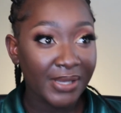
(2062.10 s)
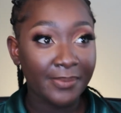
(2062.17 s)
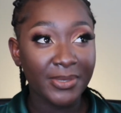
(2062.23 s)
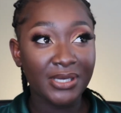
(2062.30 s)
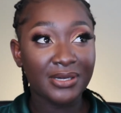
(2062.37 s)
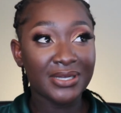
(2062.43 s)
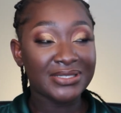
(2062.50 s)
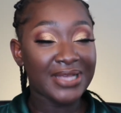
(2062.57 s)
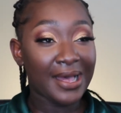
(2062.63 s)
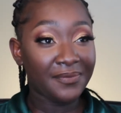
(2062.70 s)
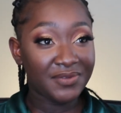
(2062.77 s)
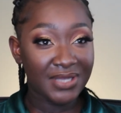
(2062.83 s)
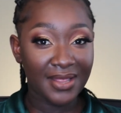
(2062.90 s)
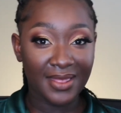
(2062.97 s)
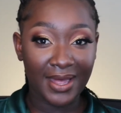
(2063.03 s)
Because
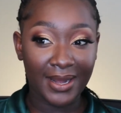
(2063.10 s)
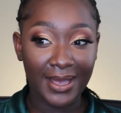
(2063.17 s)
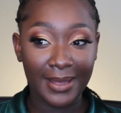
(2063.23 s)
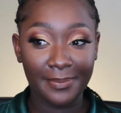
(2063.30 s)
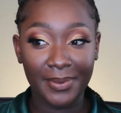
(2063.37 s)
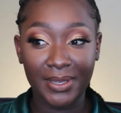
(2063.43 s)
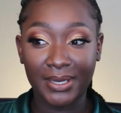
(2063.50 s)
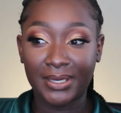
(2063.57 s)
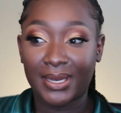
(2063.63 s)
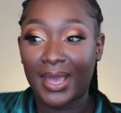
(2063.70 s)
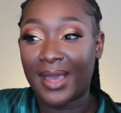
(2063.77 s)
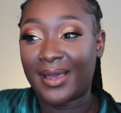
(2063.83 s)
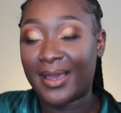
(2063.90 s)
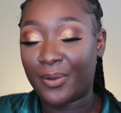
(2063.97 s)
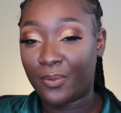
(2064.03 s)
after that happened,
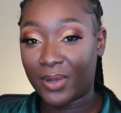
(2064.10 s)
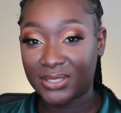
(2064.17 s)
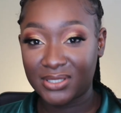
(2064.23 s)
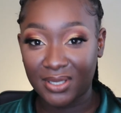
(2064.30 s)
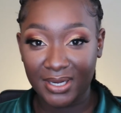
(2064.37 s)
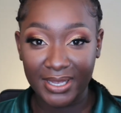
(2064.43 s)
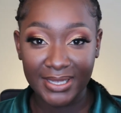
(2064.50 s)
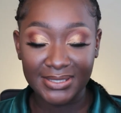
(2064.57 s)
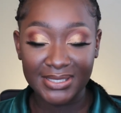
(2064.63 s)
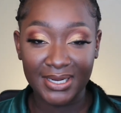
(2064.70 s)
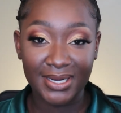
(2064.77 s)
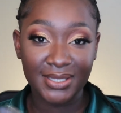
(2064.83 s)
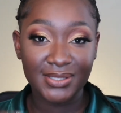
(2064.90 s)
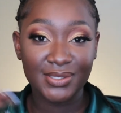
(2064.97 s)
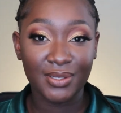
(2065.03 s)
I went on the
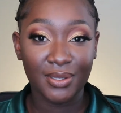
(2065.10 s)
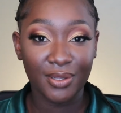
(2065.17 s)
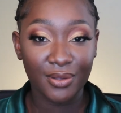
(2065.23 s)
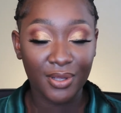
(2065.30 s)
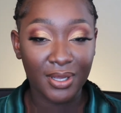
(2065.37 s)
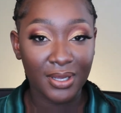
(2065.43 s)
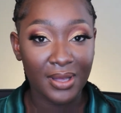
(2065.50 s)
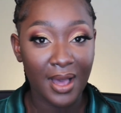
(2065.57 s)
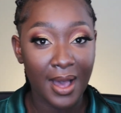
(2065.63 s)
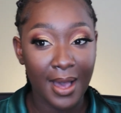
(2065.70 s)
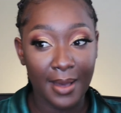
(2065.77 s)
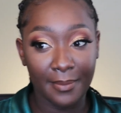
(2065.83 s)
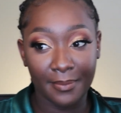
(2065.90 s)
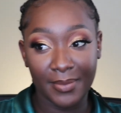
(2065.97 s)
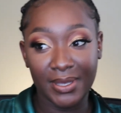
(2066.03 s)
internet to look
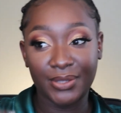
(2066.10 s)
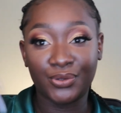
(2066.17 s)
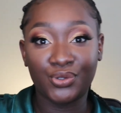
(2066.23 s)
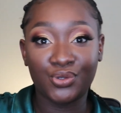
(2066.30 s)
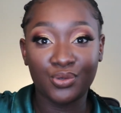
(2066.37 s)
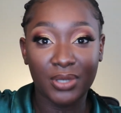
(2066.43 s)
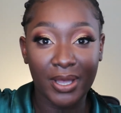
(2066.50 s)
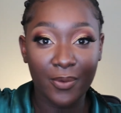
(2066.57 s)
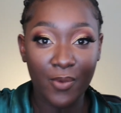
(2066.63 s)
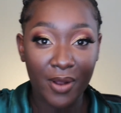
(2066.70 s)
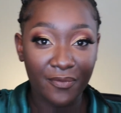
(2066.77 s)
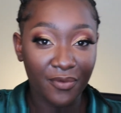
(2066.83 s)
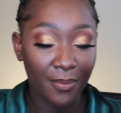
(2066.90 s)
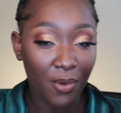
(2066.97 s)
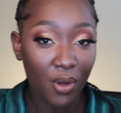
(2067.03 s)
into like
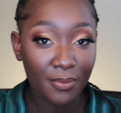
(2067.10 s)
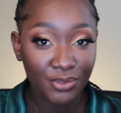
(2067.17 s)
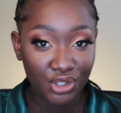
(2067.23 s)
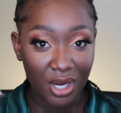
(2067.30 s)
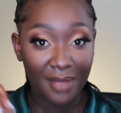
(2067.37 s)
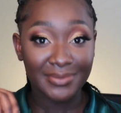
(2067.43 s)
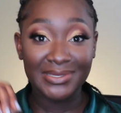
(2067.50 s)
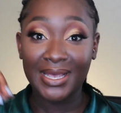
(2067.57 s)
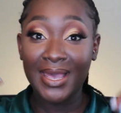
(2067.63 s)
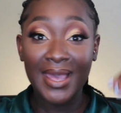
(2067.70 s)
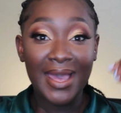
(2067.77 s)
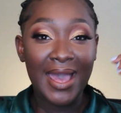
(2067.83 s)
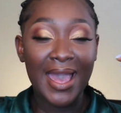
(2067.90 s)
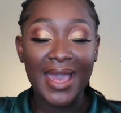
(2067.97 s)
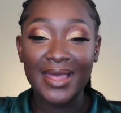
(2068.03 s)
work from home jobs,
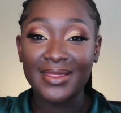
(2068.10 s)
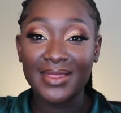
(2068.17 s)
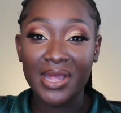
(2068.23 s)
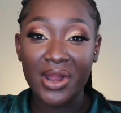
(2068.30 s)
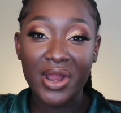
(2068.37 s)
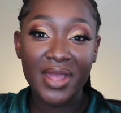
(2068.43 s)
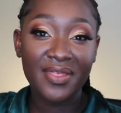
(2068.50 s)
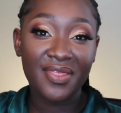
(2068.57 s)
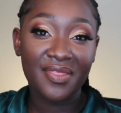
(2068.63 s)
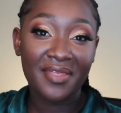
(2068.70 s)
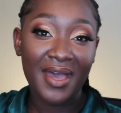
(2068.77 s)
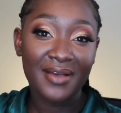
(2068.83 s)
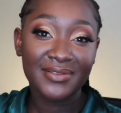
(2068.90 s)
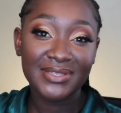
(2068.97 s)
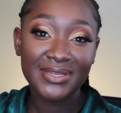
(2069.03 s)
and there are
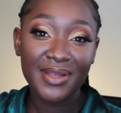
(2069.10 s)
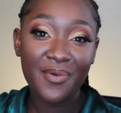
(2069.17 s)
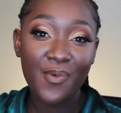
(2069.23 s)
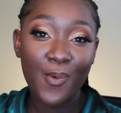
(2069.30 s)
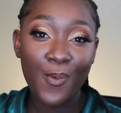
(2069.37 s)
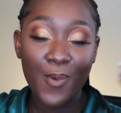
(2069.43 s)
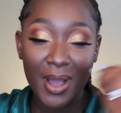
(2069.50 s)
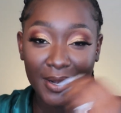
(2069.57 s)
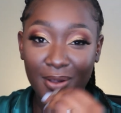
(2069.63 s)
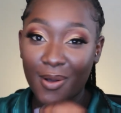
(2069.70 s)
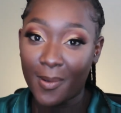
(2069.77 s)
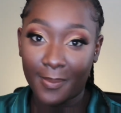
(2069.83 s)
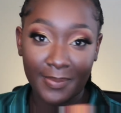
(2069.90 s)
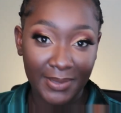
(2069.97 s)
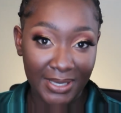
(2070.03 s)
1,001
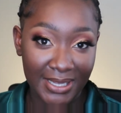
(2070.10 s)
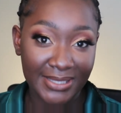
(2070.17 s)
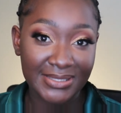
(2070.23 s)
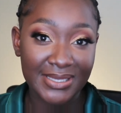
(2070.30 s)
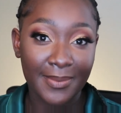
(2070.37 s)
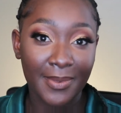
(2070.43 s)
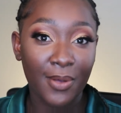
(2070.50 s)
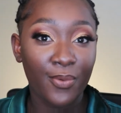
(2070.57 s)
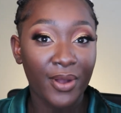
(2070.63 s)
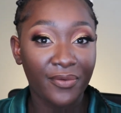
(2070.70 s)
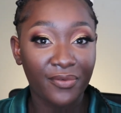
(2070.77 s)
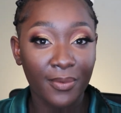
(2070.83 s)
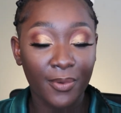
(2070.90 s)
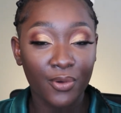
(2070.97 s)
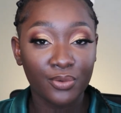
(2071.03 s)
complaints about work
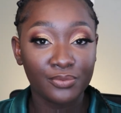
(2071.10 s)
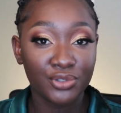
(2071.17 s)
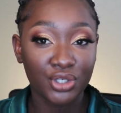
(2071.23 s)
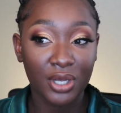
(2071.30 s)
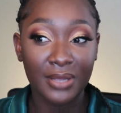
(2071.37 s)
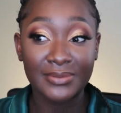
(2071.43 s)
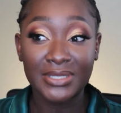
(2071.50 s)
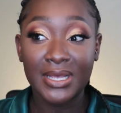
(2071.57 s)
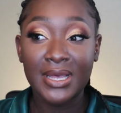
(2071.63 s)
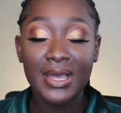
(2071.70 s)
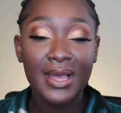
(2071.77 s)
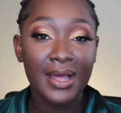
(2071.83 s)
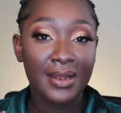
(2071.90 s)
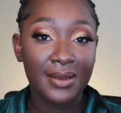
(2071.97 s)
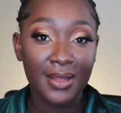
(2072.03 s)
from home jobs.
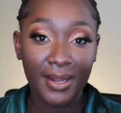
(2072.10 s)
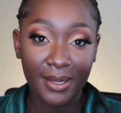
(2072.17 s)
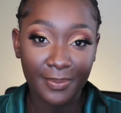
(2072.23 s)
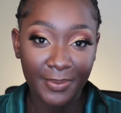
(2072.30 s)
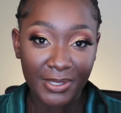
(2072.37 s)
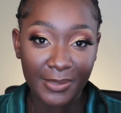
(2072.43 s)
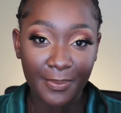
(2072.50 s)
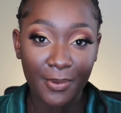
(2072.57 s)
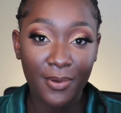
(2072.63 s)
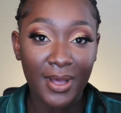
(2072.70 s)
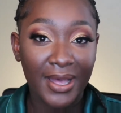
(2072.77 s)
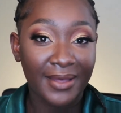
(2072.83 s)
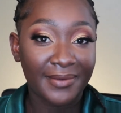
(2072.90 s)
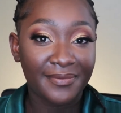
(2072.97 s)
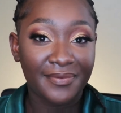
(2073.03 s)
A lot of people
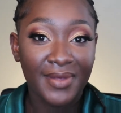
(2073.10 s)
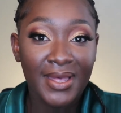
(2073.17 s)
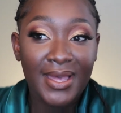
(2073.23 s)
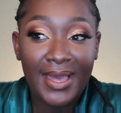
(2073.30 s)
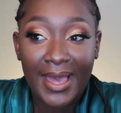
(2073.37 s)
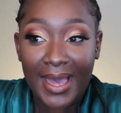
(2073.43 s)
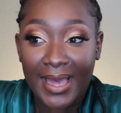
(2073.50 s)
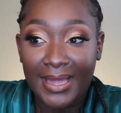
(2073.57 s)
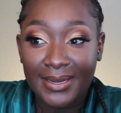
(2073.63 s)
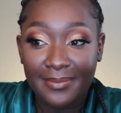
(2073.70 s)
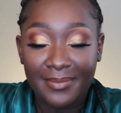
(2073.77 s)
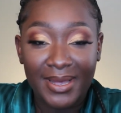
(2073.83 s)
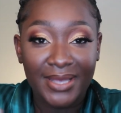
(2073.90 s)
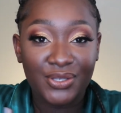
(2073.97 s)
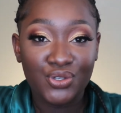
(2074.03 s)
have had
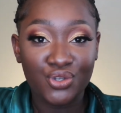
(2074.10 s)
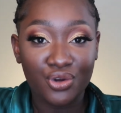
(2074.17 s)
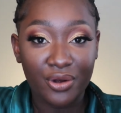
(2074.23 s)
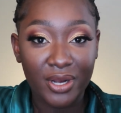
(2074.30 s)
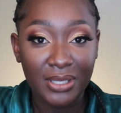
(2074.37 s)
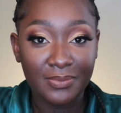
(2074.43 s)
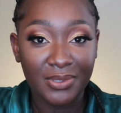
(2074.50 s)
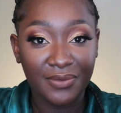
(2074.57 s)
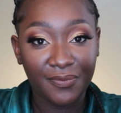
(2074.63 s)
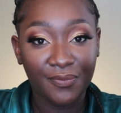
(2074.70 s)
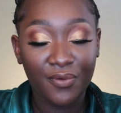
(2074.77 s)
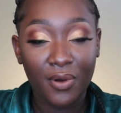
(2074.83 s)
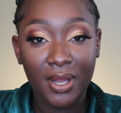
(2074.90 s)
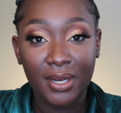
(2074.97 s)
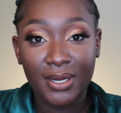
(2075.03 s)
my story
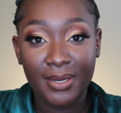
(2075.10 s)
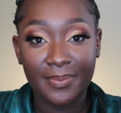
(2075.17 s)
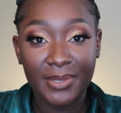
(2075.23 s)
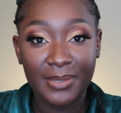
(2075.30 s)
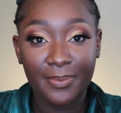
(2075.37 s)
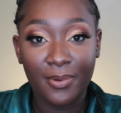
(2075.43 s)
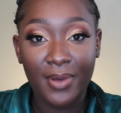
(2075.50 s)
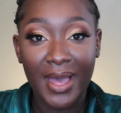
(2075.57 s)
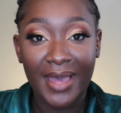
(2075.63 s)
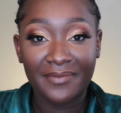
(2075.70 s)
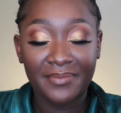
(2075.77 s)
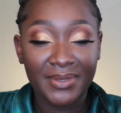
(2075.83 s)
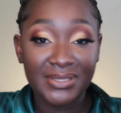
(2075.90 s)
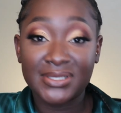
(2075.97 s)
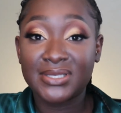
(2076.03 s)
before. A lot of people have
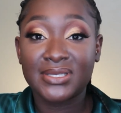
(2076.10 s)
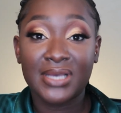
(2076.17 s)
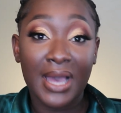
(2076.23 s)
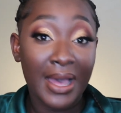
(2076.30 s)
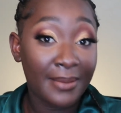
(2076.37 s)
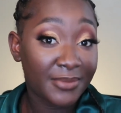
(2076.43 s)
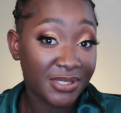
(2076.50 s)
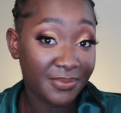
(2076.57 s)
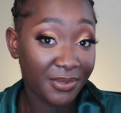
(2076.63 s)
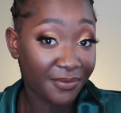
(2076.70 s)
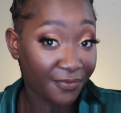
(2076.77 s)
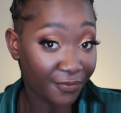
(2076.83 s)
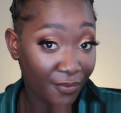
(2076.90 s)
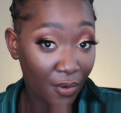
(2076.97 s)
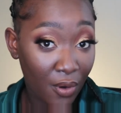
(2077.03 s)
been scammed
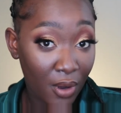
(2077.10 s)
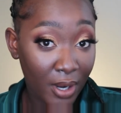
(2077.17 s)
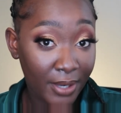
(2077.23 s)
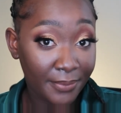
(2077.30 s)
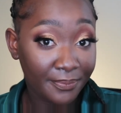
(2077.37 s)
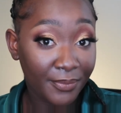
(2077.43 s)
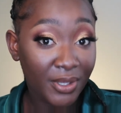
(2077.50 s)
before.